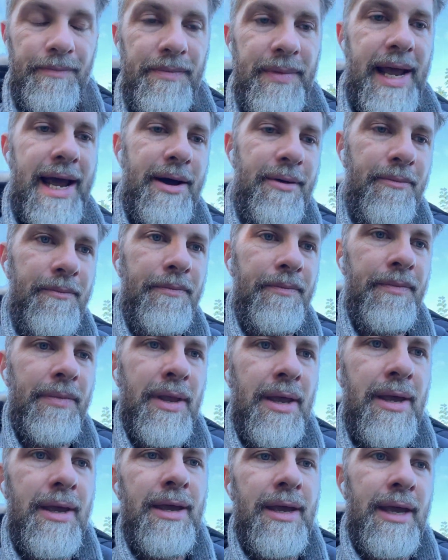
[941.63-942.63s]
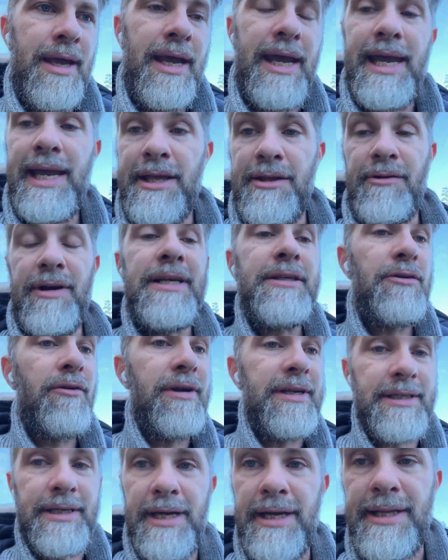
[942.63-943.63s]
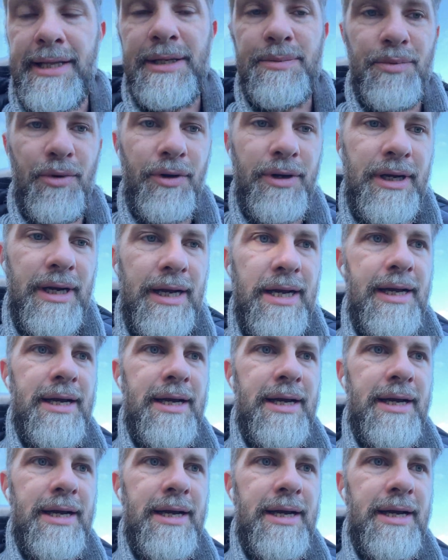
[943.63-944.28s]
Now, it either is or isn't at this point.